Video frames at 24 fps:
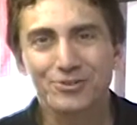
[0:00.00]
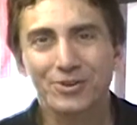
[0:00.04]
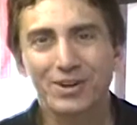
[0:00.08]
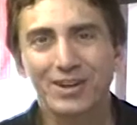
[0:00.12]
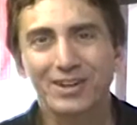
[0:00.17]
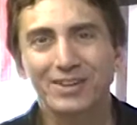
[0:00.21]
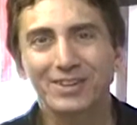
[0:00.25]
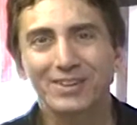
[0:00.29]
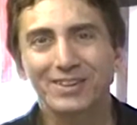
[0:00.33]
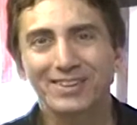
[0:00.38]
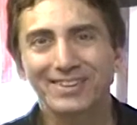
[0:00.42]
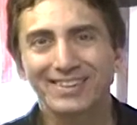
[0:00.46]

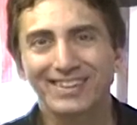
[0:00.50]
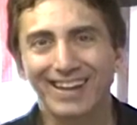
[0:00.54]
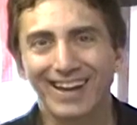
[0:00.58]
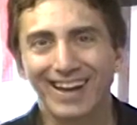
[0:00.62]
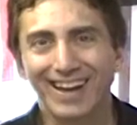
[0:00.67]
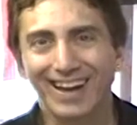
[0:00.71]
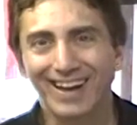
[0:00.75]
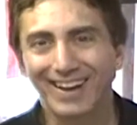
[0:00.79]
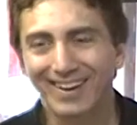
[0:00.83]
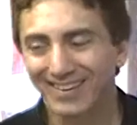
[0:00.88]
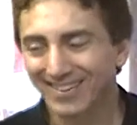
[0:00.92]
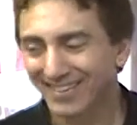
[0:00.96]
Trickle
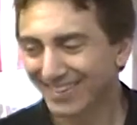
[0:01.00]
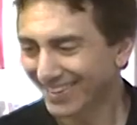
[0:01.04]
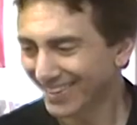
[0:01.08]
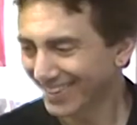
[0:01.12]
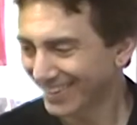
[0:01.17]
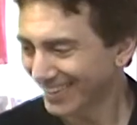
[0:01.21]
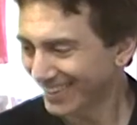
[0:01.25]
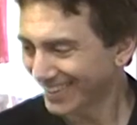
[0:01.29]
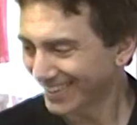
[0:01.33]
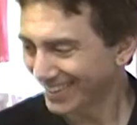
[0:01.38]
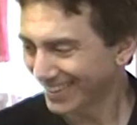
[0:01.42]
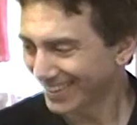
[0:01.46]

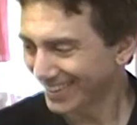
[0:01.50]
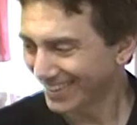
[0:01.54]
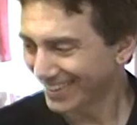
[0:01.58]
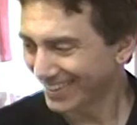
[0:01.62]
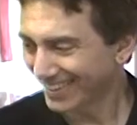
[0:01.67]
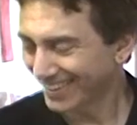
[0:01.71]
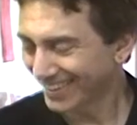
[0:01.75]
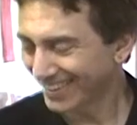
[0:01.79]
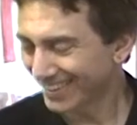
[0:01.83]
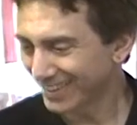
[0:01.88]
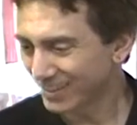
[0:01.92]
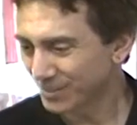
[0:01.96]
down.
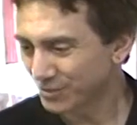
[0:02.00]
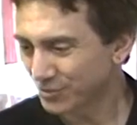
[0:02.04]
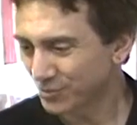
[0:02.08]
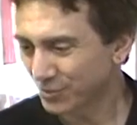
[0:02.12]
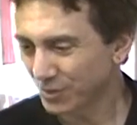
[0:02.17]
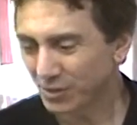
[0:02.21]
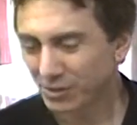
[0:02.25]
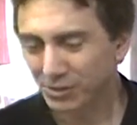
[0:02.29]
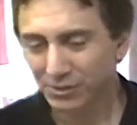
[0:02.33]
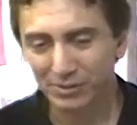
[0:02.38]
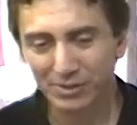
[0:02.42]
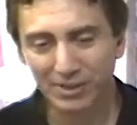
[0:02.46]
Okay?
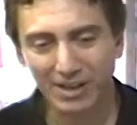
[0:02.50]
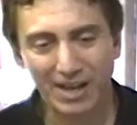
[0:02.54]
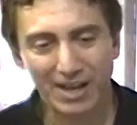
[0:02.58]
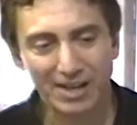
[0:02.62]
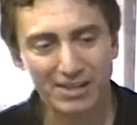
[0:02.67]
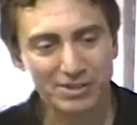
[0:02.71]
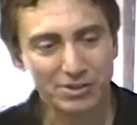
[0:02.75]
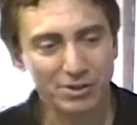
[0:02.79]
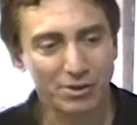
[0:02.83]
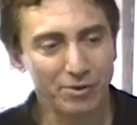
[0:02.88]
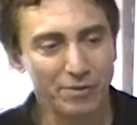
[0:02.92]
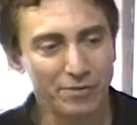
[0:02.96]
Trickle
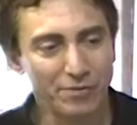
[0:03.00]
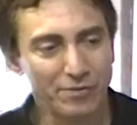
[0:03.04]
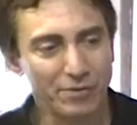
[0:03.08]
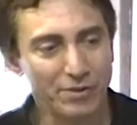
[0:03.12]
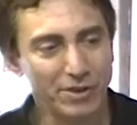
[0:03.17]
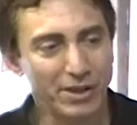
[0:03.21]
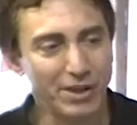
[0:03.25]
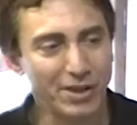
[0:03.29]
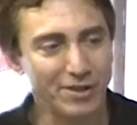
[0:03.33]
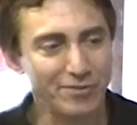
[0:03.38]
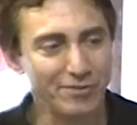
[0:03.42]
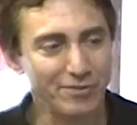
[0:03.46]
down. So
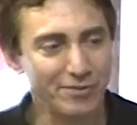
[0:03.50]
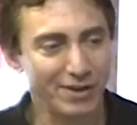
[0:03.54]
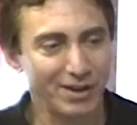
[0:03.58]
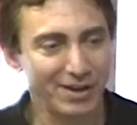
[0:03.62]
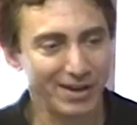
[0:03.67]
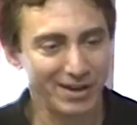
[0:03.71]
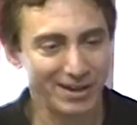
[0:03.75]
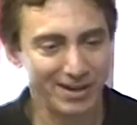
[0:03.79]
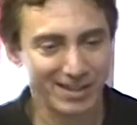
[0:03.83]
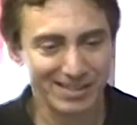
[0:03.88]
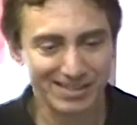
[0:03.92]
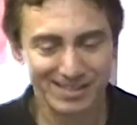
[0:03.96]
if you give,
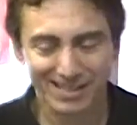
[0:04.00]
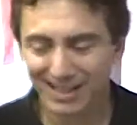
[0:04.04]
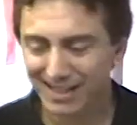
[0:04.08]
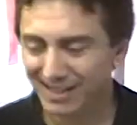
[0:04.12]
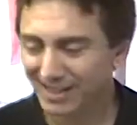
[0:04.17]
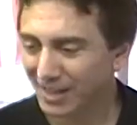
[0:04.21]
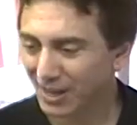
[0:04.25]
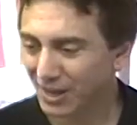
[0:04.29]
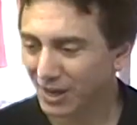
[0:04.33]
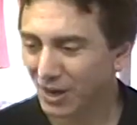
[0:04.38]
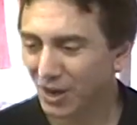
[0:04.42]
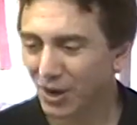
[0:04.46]
uh, it's
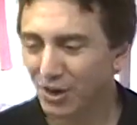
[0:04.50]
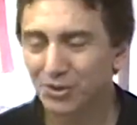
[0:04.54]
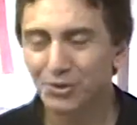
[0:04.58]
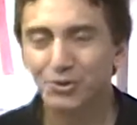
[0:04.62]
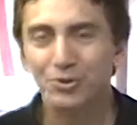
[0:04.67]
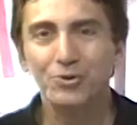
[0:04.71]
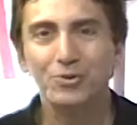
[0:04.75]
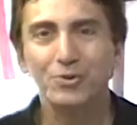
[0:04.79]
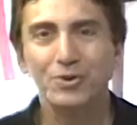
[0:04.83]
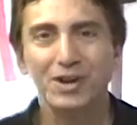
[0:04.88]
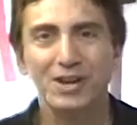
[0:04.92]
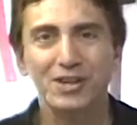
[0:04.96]
like that
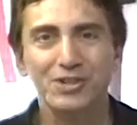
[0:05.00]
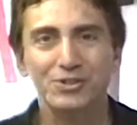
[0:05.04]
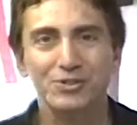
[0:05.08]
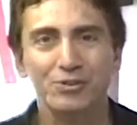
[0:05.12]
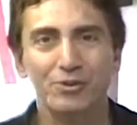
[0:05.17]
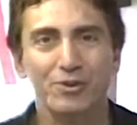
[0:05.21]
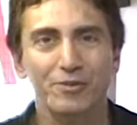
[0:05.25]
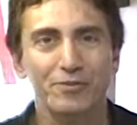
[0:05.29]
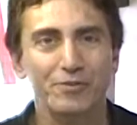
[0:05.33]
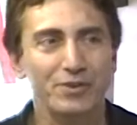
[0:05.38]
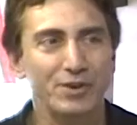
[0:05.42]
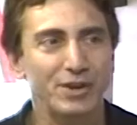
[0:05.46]
cartoon I
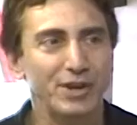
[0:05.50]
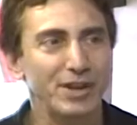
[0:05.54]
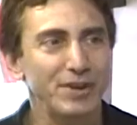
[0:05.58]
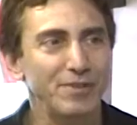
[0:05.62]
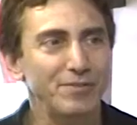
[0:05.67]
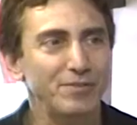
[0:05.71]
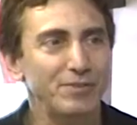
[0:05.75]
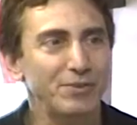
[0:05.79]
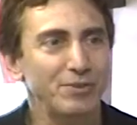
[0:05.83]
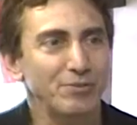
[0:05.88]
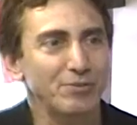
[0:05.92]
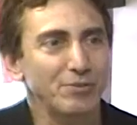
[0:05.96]
saw, if you
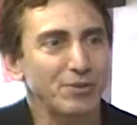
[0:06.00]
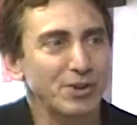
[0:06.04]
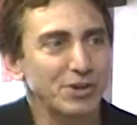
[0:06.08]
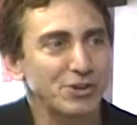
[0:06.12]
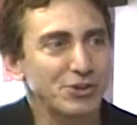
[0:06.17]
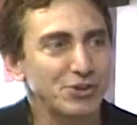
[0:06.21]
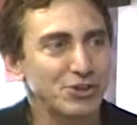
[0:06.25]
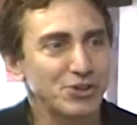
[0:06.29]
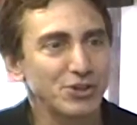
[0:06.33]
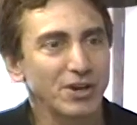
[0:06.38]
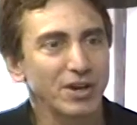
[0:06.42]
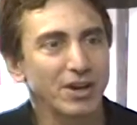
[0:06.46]
give the
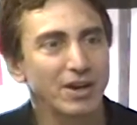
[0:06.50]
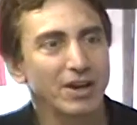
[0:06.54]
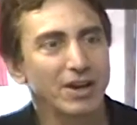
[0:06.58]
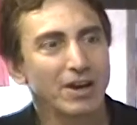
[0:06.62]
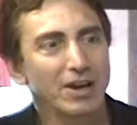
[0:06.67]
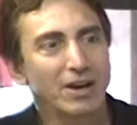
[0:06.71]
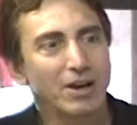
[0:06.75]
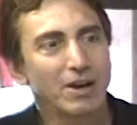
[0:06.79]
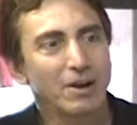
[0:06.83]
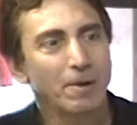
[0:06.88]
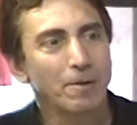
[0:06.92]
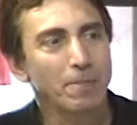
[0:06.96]
rich
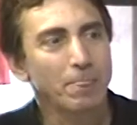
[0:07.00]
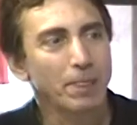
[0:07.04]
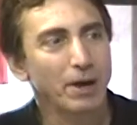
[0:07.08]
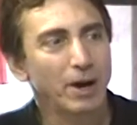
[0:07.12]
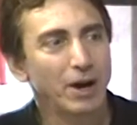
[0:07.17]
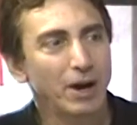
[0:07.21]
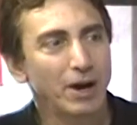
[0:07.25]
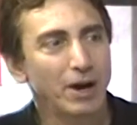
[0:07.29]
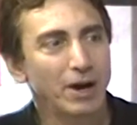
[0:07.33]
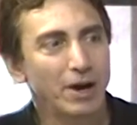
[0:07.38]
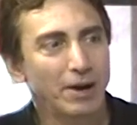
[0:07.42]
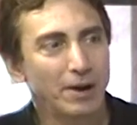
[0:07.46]

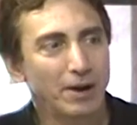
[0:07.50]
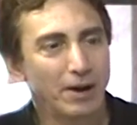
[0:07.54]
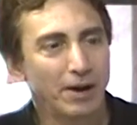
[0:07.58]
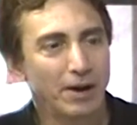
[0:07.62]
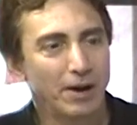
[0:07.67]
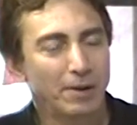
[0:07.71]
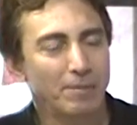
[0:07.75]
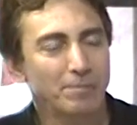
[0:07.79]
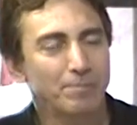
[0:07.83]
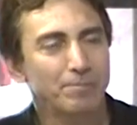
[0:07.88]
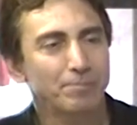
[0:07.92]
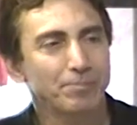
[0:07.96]

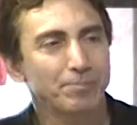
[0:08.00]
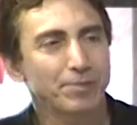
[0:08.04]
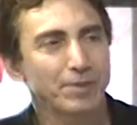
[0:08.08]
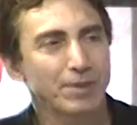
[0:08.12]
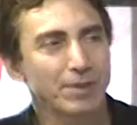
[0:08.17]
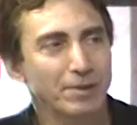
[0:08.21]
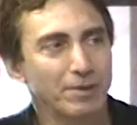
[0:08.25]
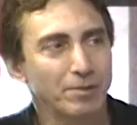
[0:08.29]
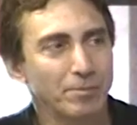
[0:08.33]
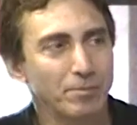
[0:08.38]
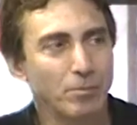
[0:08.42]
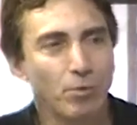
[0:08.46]
uh, um,
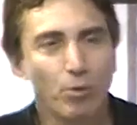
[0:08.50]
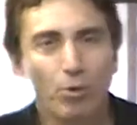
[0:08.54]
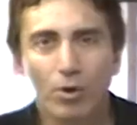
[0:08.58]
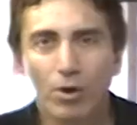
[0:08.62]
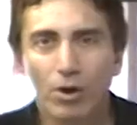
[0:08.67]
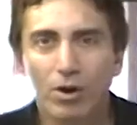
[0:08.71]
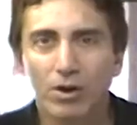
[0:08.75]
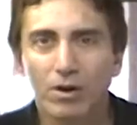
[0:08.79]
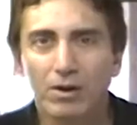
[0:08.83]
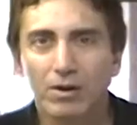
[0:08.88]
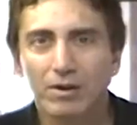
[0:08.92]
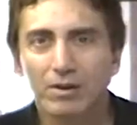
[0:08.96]

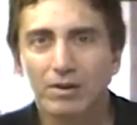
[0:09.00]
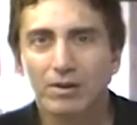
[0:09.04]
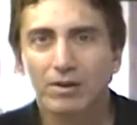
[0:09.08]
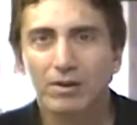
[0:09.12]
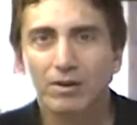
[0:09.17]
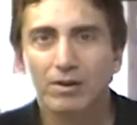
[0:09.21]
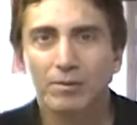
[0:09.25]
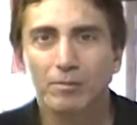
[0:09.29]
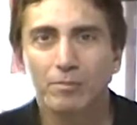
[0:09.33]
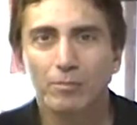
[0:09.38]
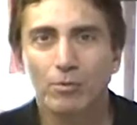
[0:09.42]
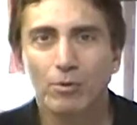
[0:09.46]
more
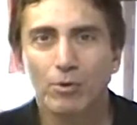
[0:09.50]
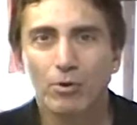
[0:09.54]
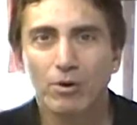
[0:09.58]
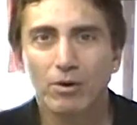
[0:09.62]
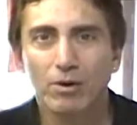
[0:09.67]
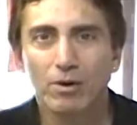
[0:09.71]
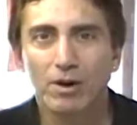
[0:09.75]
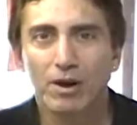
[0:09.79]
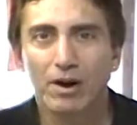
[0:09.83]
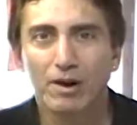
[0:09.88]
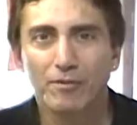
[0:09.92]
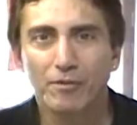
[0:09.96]

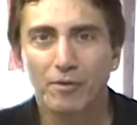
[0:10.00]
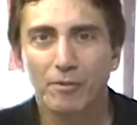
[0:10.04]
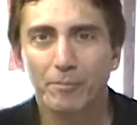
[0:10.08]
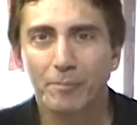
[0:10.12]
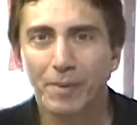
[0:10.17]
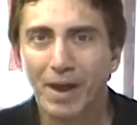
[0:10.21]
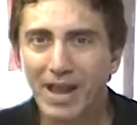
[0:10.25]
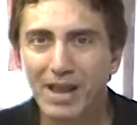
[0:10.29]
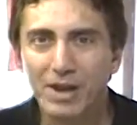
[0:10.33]
more of a